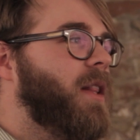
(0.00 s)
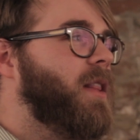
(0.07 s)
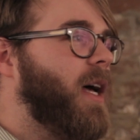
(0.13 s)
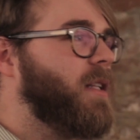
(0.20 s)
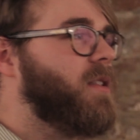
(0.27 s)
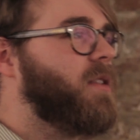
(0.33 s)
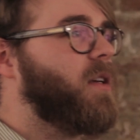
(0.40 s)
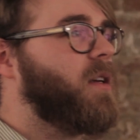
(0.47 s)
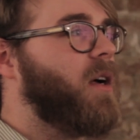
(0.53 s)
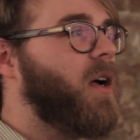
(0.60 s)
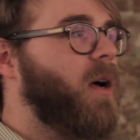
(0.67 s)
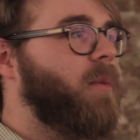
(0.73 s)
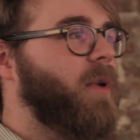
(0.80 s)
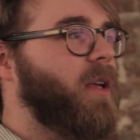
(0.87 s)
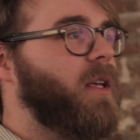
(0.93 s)
that's the
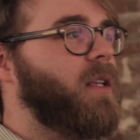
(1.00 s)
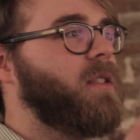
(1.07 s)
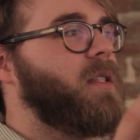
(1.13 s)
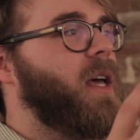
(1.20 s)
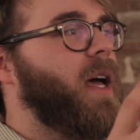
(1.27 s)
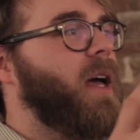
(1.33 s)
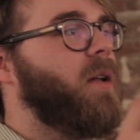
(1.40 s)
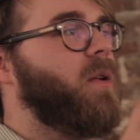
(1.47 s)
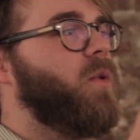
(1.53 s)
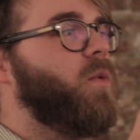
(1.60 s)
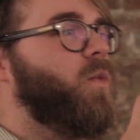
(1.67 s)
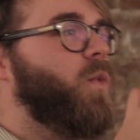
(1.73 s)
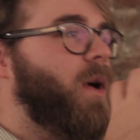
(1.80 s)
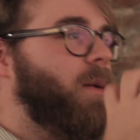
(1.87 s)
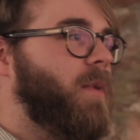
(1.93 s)
comment, is
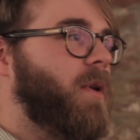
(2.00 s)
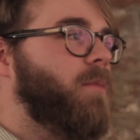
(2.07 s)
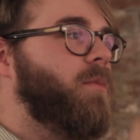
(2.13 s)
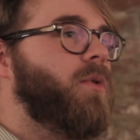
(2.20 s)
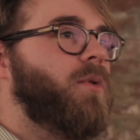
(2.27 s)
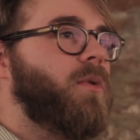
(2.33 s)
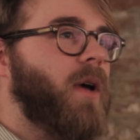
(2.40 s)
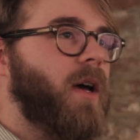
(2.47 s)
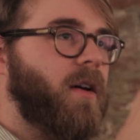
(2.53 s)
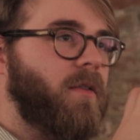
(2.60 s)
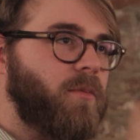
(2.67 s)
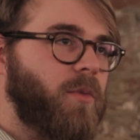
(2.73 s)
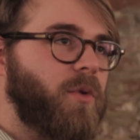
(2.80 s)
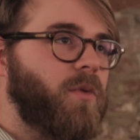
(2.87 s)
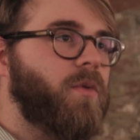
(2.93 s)
that women
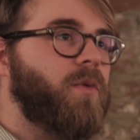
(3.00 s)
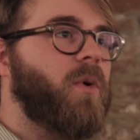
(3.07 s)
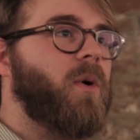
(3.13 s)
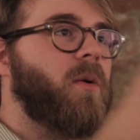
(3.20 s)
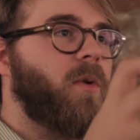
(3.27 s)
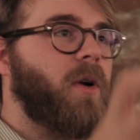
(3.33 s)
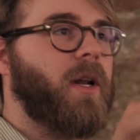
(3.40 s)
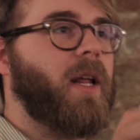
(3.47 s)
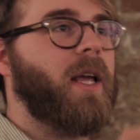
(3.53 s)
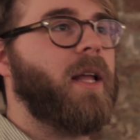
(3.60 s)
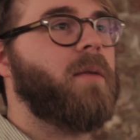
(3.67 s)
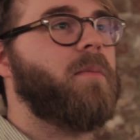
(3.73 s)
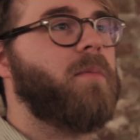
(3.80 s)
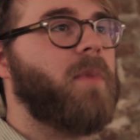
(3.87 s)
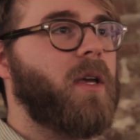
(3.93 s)
have moved forward
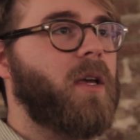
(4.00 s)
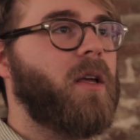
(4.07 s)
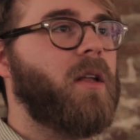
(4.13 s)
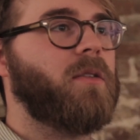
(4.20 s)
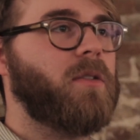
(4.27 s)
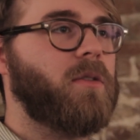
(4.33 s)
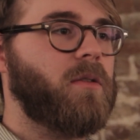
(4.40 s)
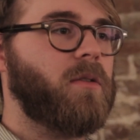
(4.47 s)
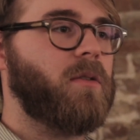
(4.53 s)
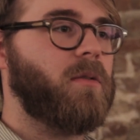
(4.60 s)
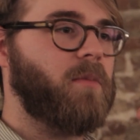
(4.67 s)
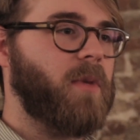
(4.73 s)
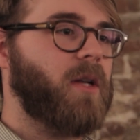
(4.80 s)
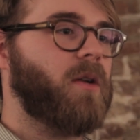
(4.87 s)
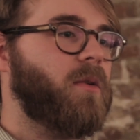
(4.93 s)
and men
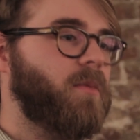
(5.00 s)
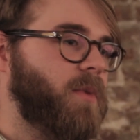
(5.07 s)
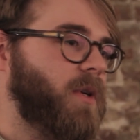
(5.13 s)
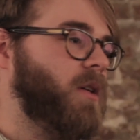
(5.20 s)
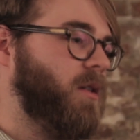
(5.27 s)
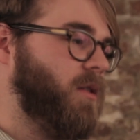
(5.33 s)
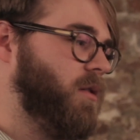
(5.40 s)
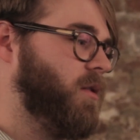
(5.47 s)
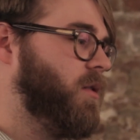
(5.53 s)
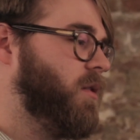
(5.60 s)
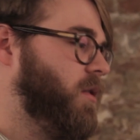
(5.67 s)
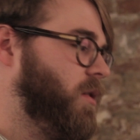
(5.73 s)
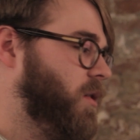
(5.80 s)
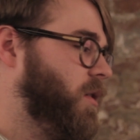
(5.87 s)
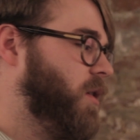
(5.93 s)
are being
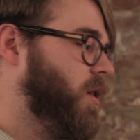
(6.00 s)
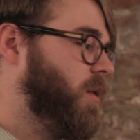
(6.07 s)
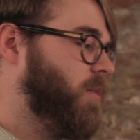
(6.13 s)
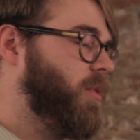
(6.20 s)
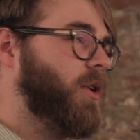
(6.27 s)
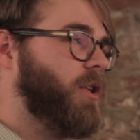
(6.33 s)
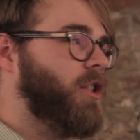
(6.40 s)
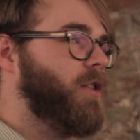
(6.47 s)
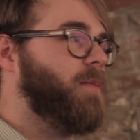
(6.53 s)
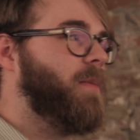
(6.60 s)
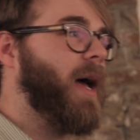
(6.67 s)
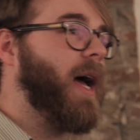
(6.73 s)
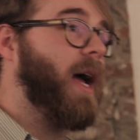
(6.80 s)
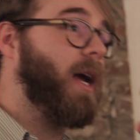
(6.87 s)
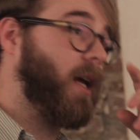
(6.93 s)
pushed
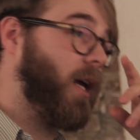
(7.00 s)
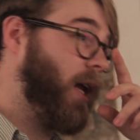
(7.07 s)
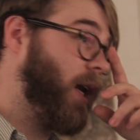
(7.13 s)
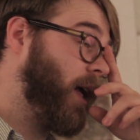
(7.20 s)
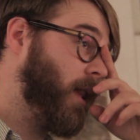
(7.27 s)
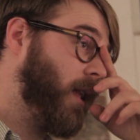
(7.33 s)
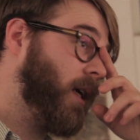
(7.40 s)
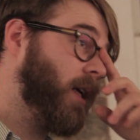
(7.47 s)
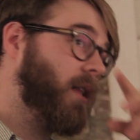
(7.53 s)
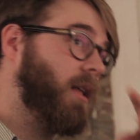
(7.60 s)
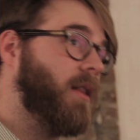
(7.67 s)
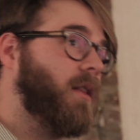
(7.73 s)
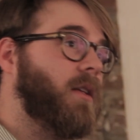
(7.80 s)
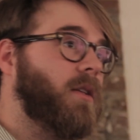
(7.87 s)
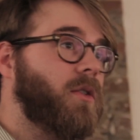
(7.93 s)
back. And I think
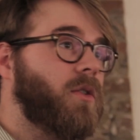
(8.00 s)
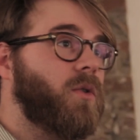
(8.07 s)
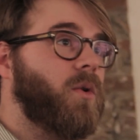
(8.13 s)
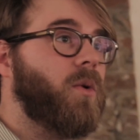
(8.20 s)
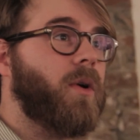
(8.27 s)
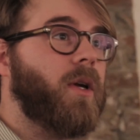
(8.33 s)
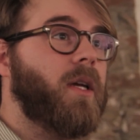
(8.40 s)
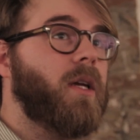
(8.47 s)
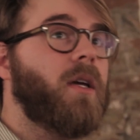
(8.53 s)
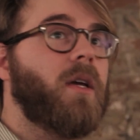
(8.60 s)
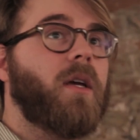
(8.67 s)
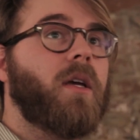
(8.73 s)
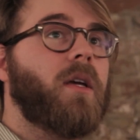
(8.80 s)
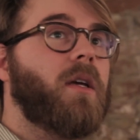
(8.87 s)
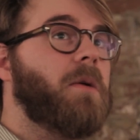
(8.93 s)
that this story
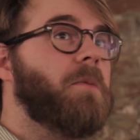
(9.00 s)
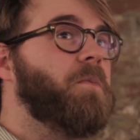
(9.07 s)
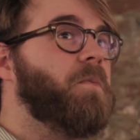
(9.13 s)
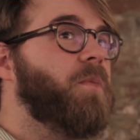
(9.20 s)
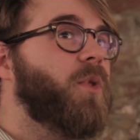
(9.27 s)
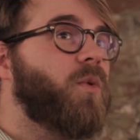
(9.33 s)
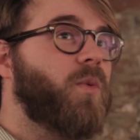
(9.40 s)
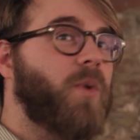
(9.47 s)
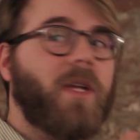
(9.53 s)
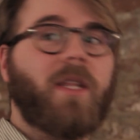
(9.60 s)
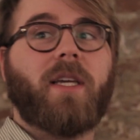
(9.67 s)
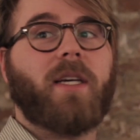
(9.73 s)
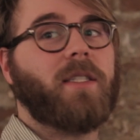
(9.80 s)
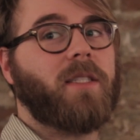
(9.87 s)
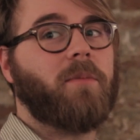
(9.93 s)

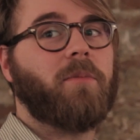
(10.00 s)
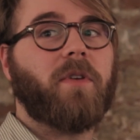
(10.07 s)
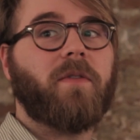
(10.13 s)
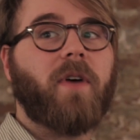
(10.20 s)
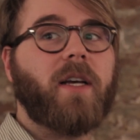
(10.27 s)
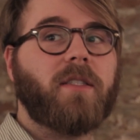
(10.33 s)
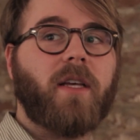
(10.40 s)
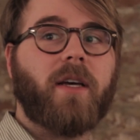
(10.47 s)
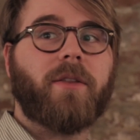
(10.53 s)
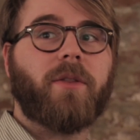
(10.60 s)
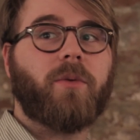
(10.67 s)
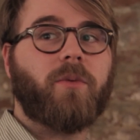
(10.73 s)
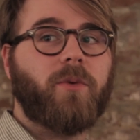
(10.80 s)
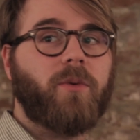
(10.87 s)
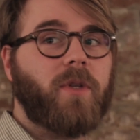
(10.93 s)
really exemplifies
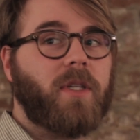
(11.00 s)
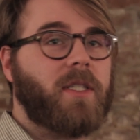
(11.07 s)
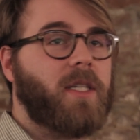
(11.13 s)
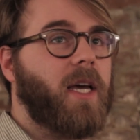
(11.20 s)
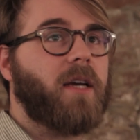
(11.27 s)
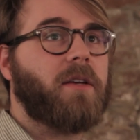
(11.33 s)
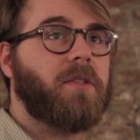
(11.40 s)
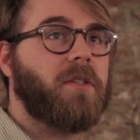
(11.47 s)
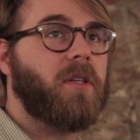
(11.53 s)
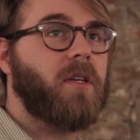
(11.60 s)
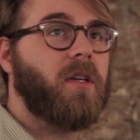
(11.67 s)
that through this text.